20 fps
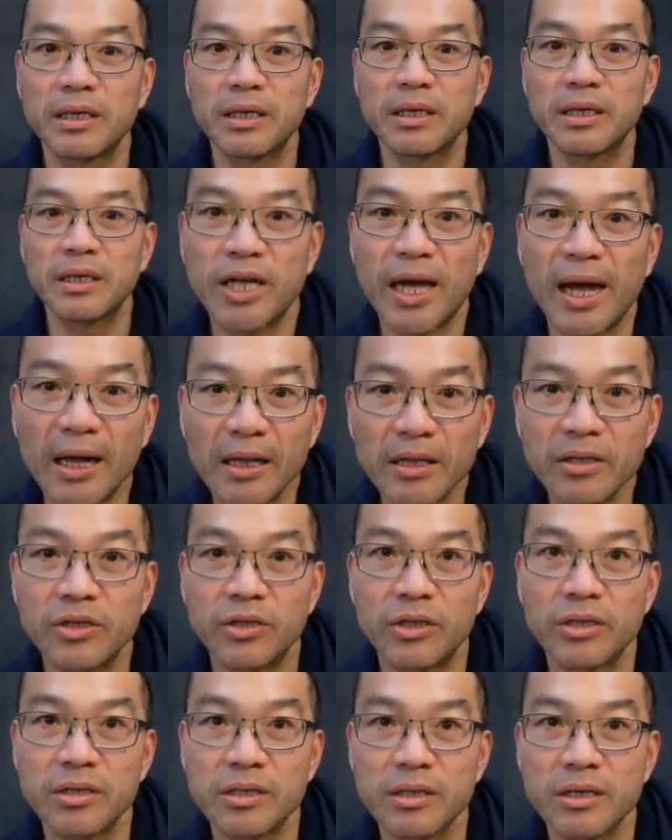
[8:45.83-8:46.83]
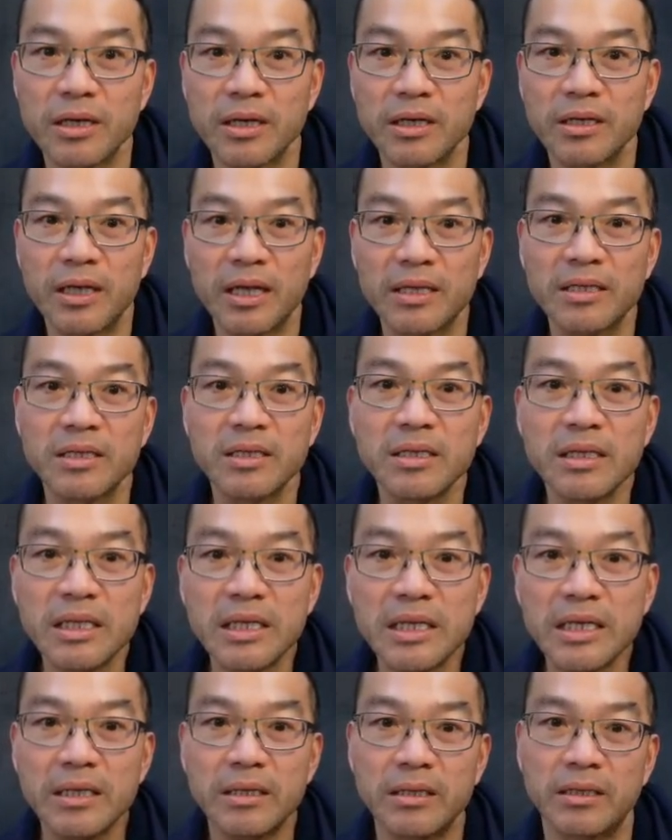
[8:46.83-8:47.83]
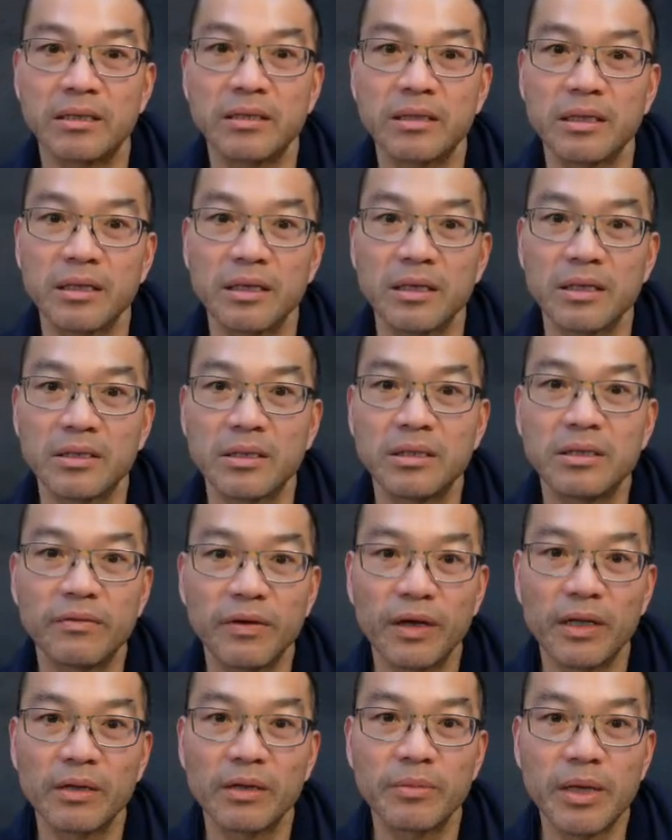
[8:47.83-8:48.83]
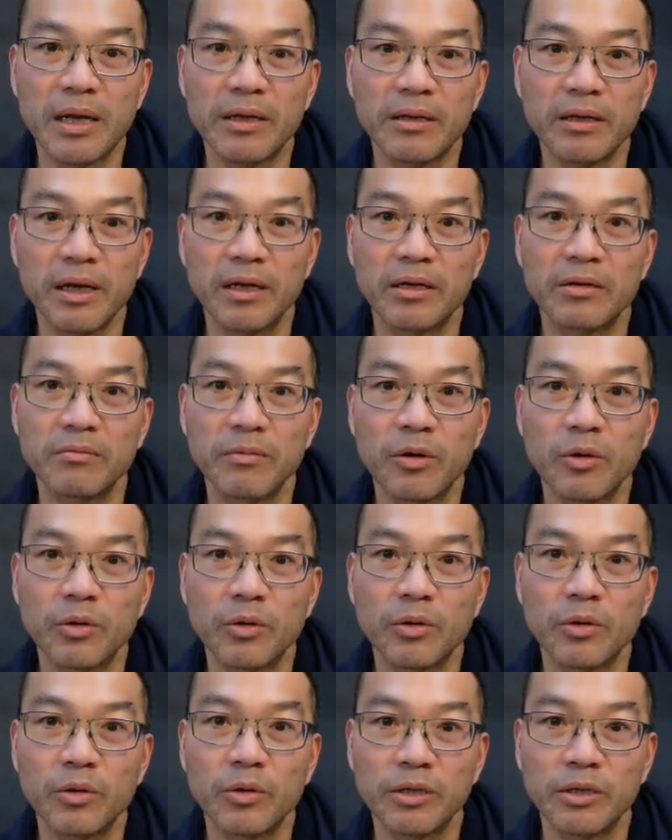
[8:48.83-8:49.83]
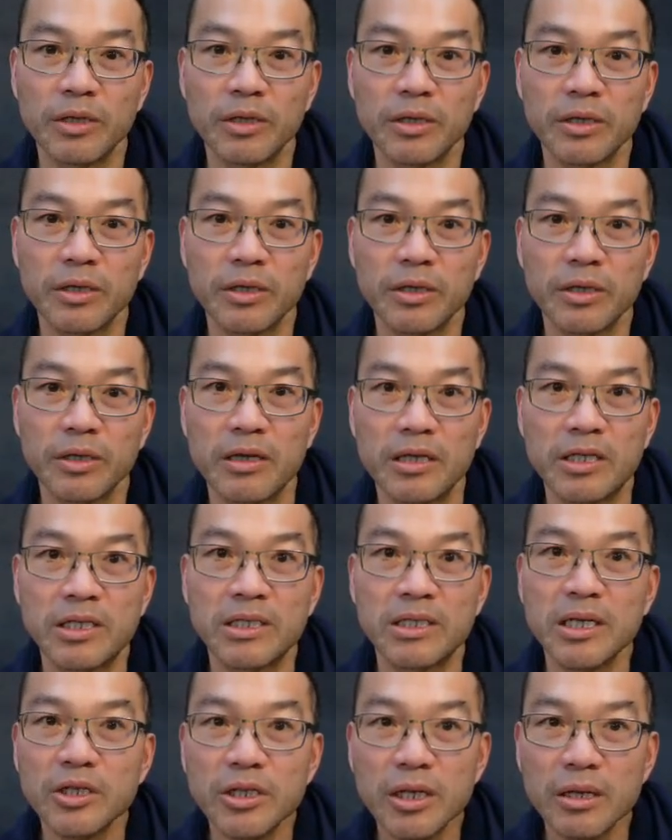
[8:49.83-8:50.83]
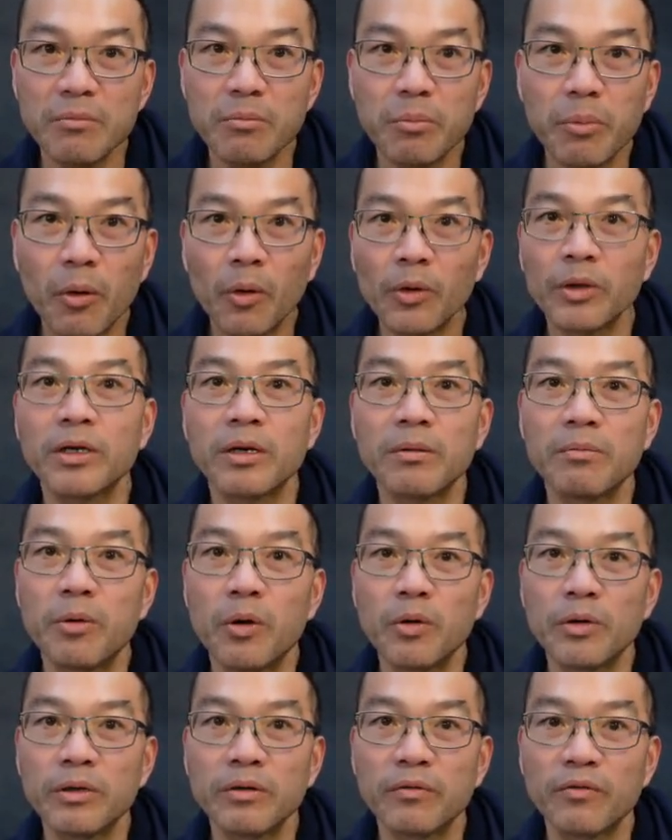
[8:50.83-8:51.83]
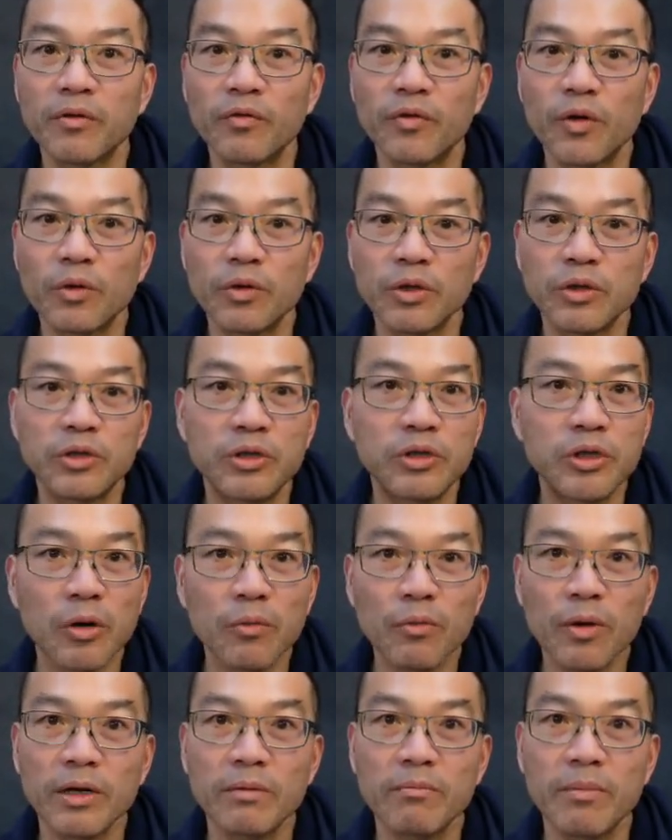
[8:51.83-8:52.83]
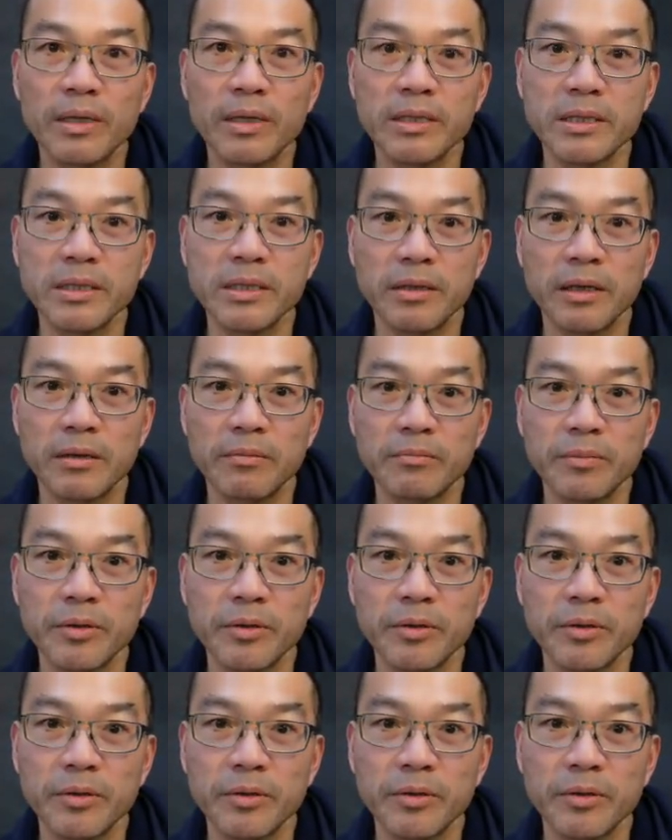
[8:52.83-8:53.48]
challenges that's needed to develop that kind of modem chip. It's such an important component of the phone, you don't want to mess it up,